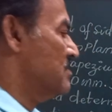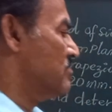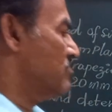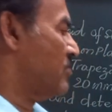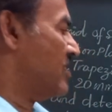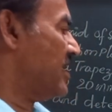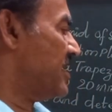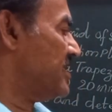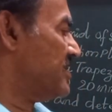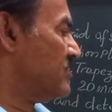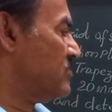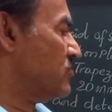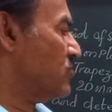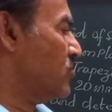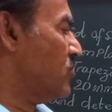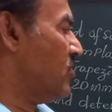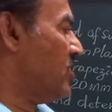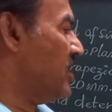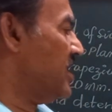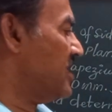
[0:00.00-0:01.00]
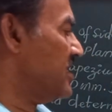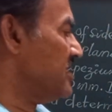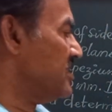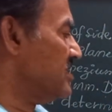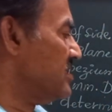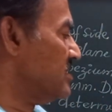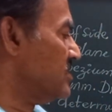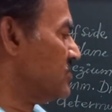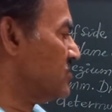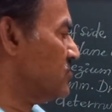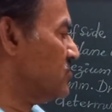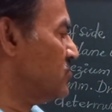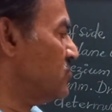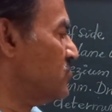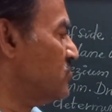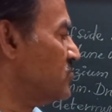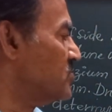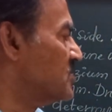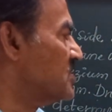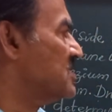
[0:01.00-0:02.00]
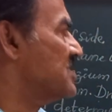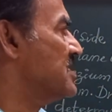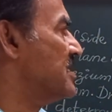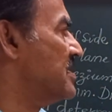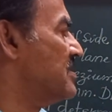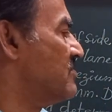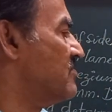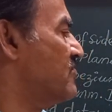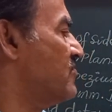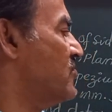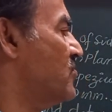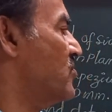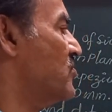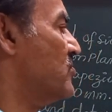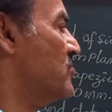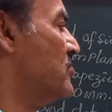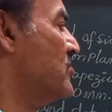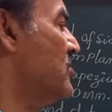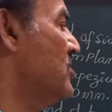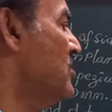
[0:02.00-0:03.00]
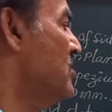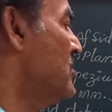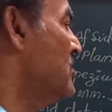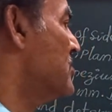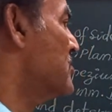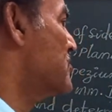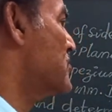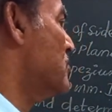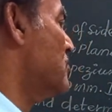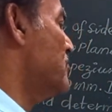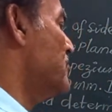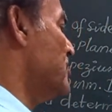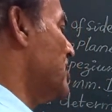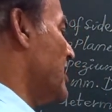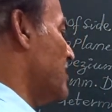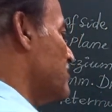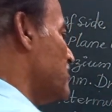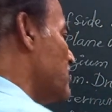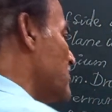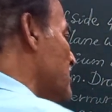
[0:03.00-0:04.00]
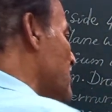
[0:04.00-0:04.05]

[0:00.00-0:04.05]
Point 1, 2, 3 and 4. So we have to